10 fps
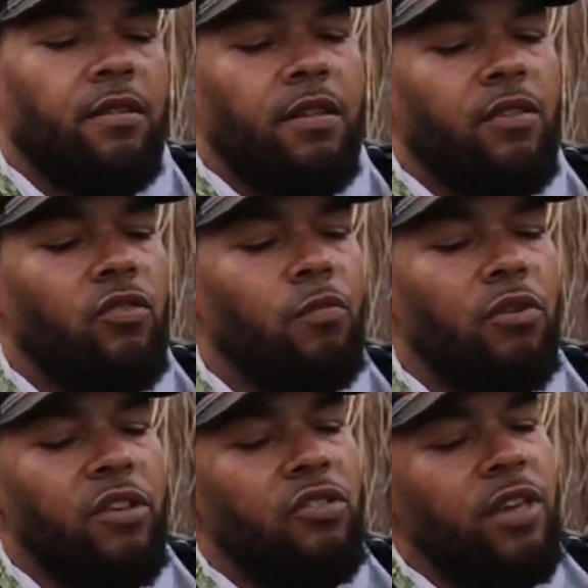is you
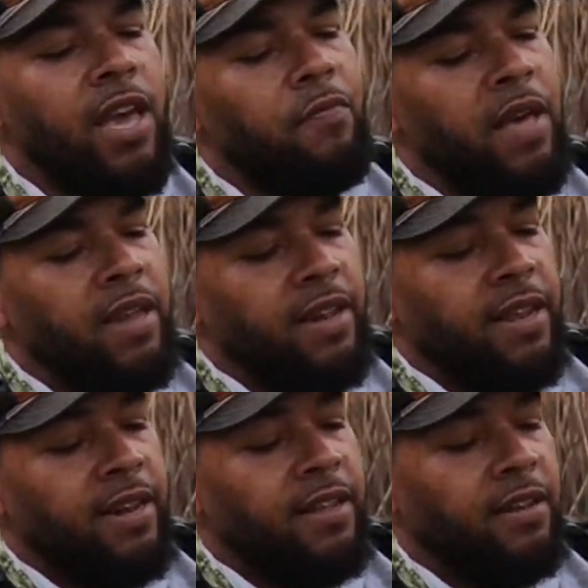put a J-bend
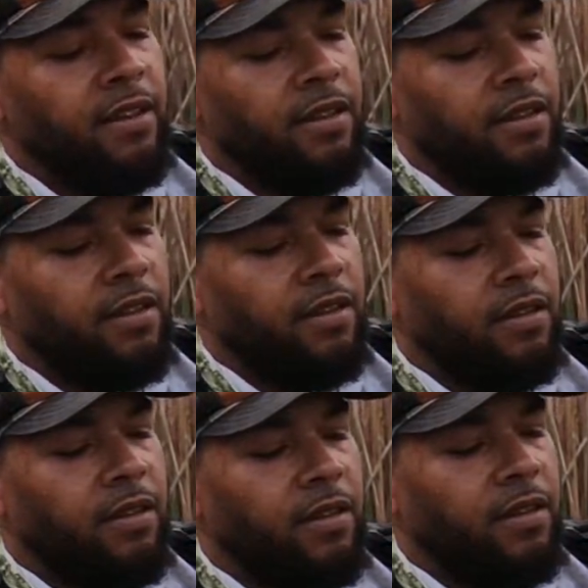in it,
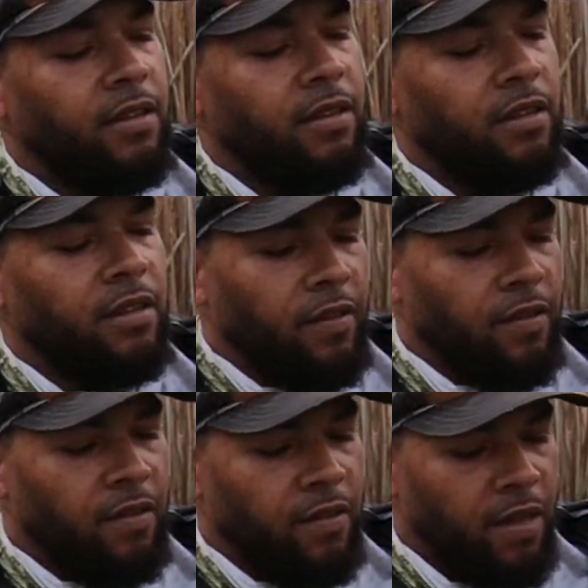
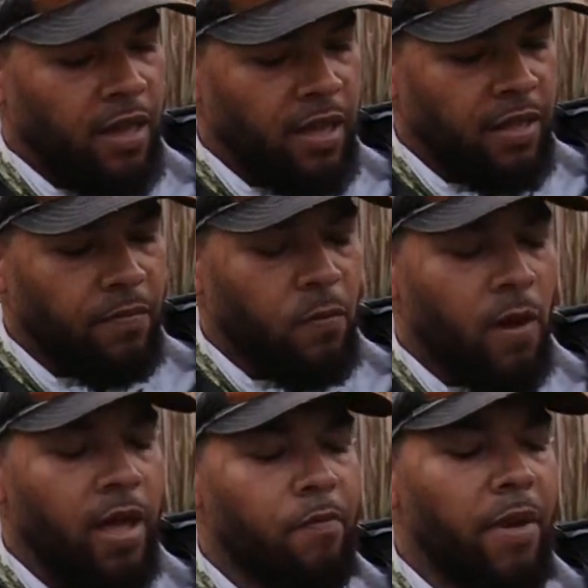sink it
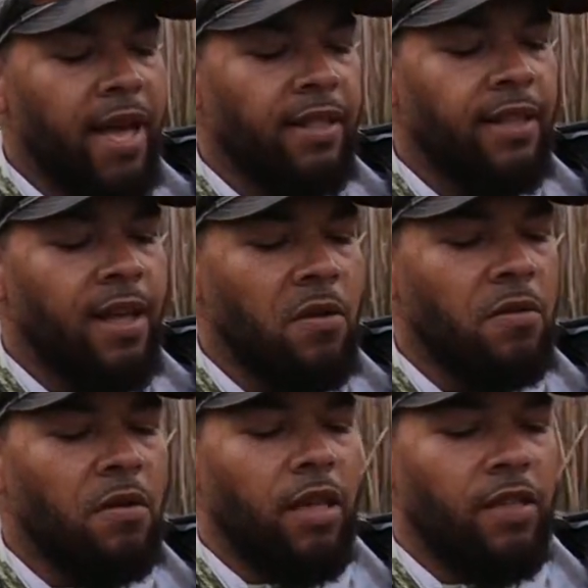right back down
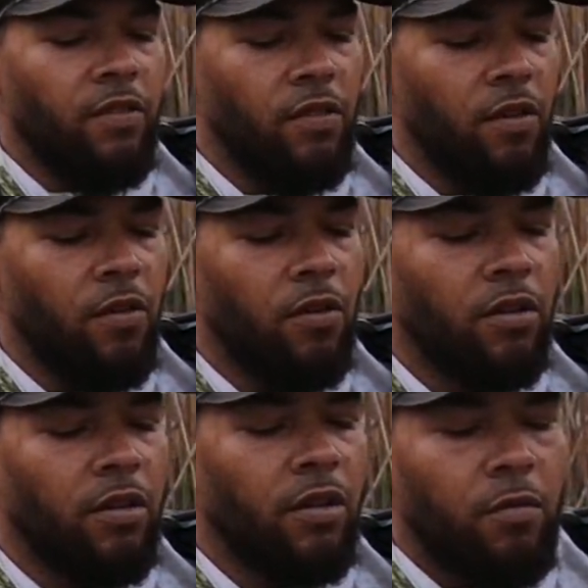into the hook,
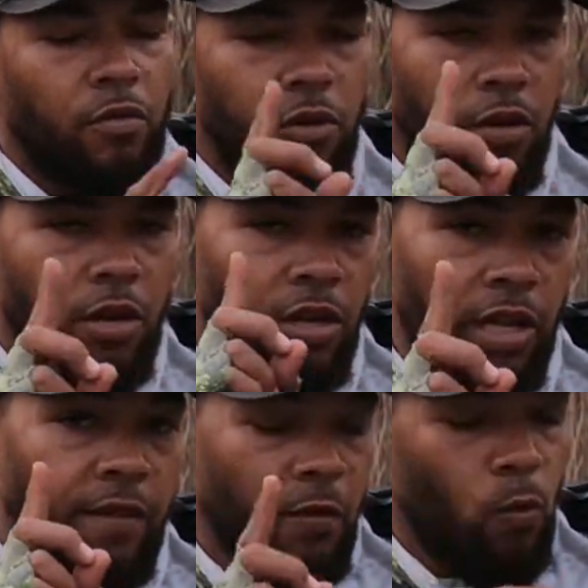but you're going to
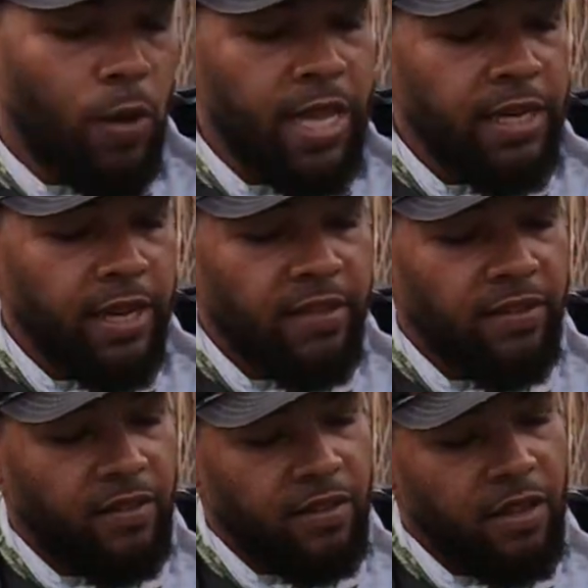leave it
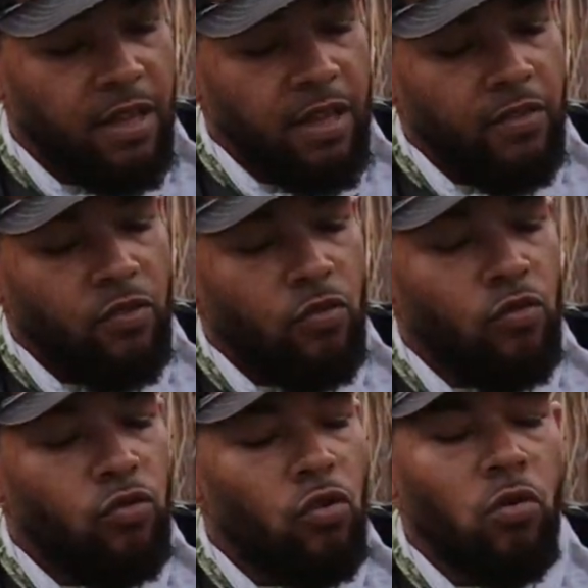weedless. So you
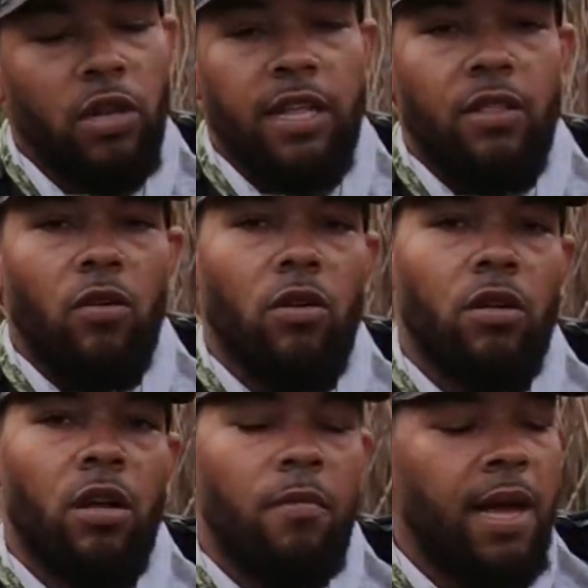don't let the hook
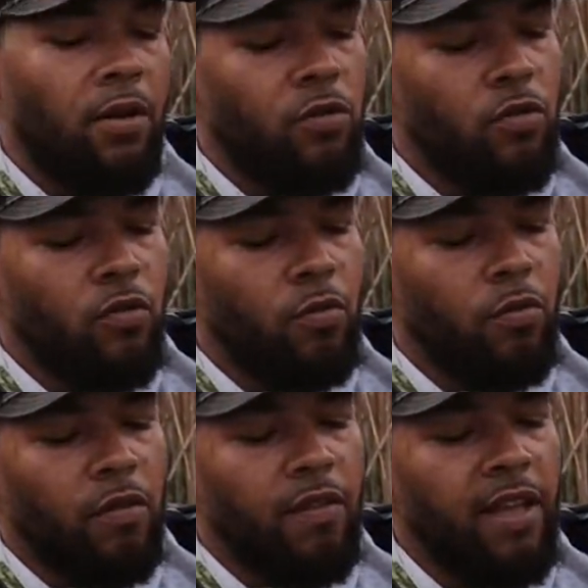come out. You just
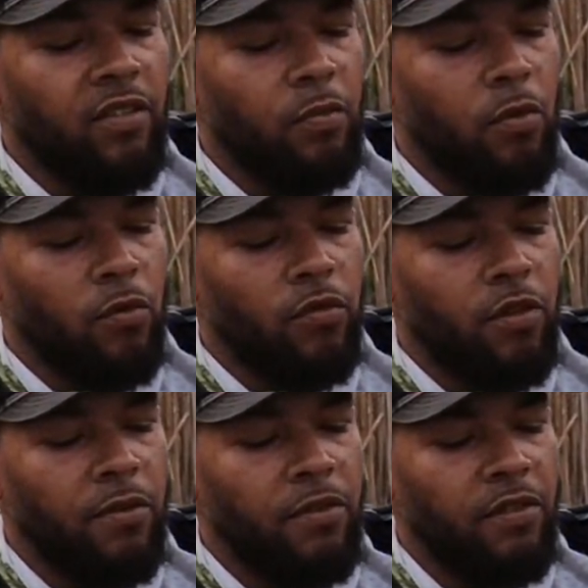Texpose it
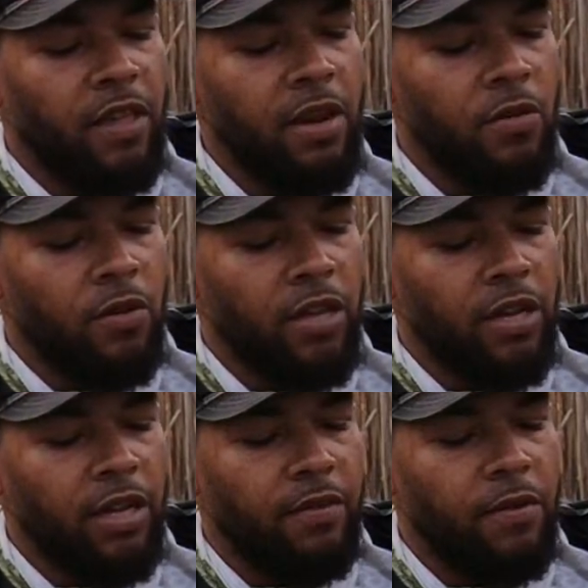or skin hook it.
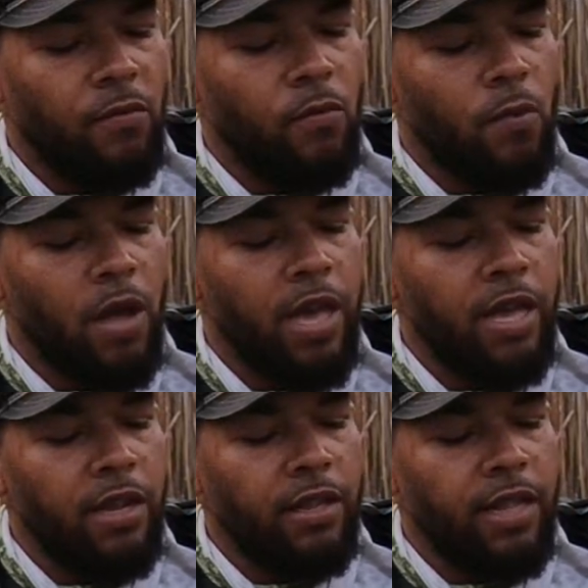Leave it right
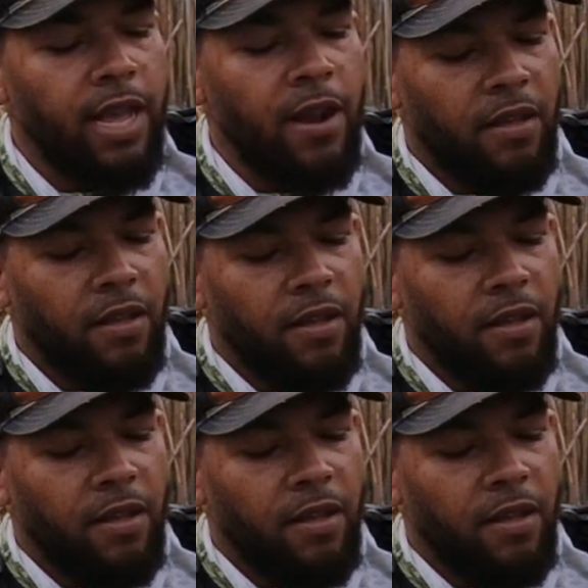there